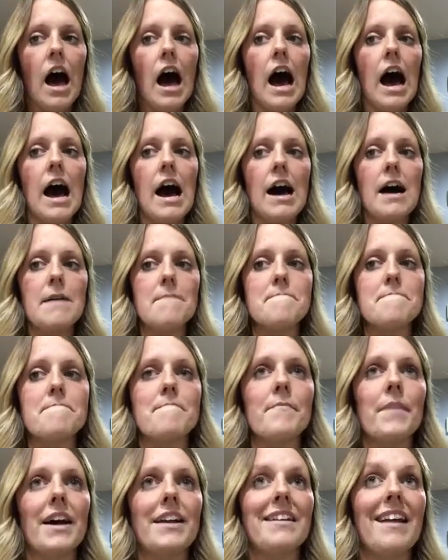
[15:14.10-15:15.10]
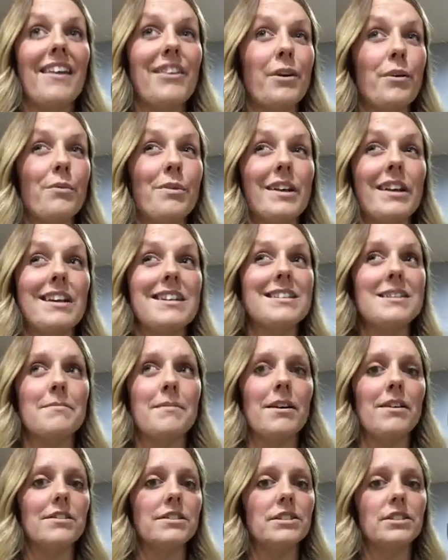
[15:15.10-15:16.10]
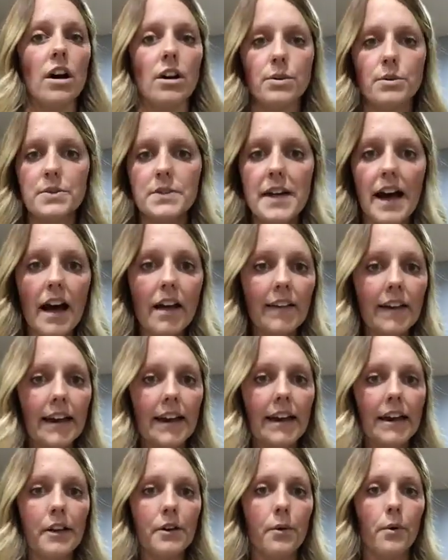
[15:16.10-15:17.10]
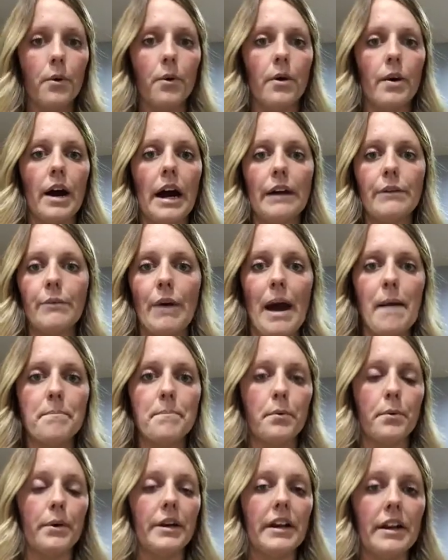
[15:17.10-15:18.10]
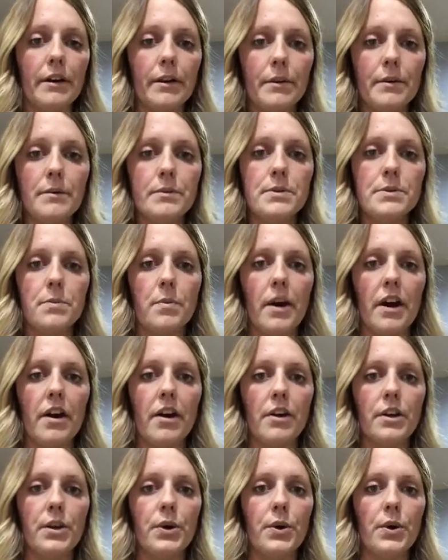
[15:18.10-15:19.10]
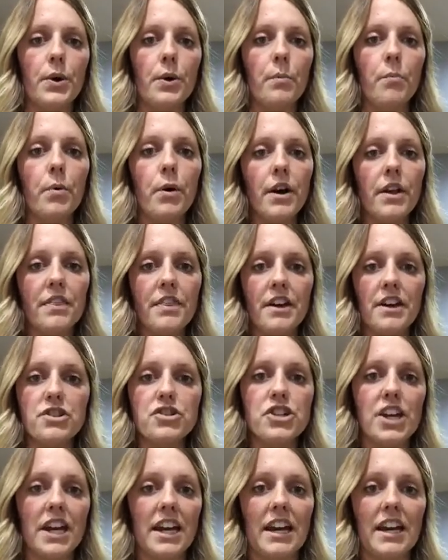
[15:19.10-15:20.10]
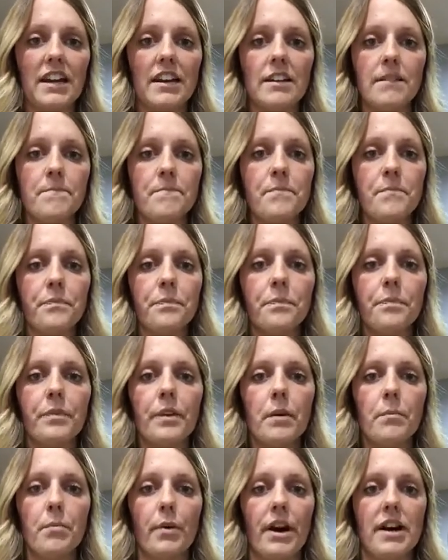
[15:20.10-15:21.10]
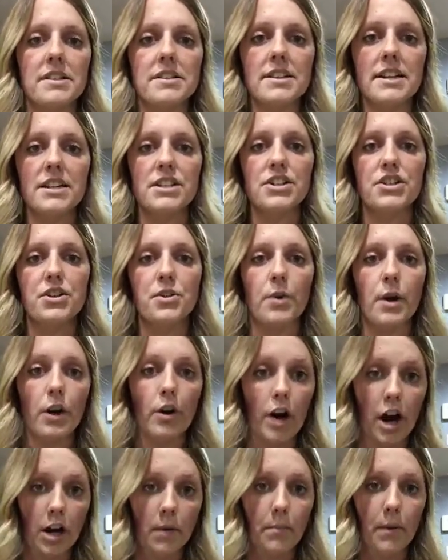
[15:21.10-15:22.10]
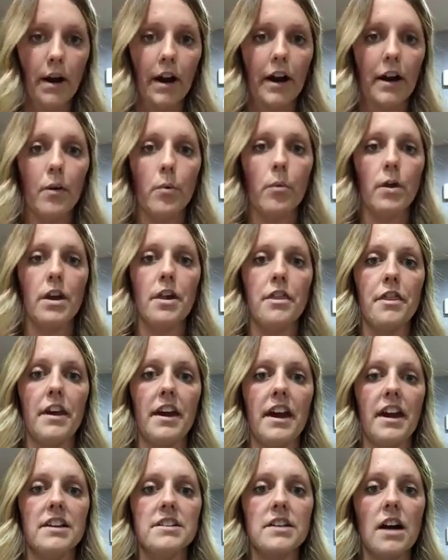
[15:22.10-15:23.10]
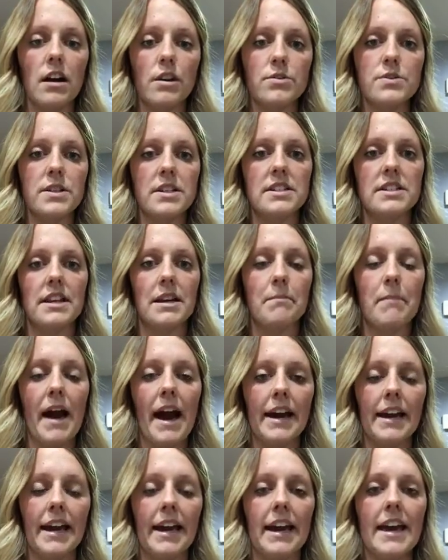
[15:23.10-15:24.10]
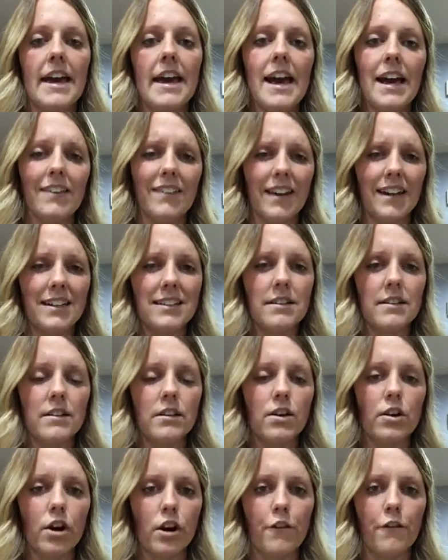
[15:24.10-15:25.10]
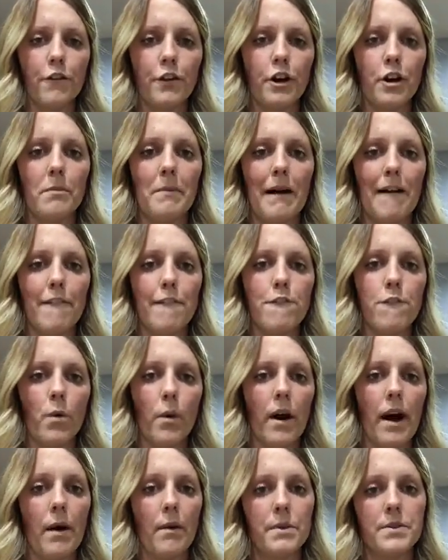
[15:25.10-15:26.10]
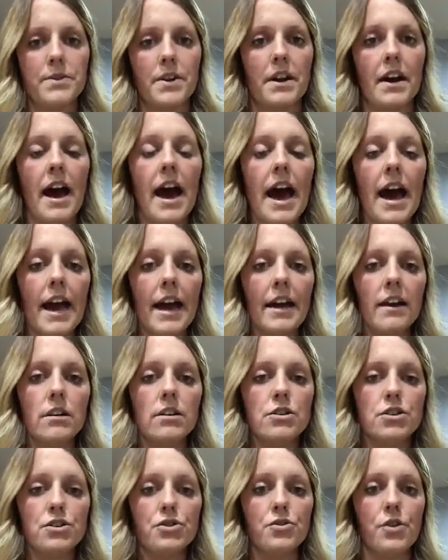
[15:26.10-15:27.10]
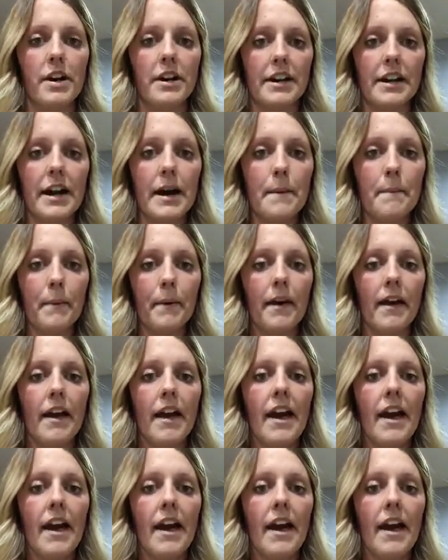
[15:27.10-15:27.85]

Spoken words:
Another really easy meal is taco salad or unwrapped burritos, where you'll put the chicken breast into a crock pot with a taco seasoning packet, let it cook for about 4 hours on high, shred it up,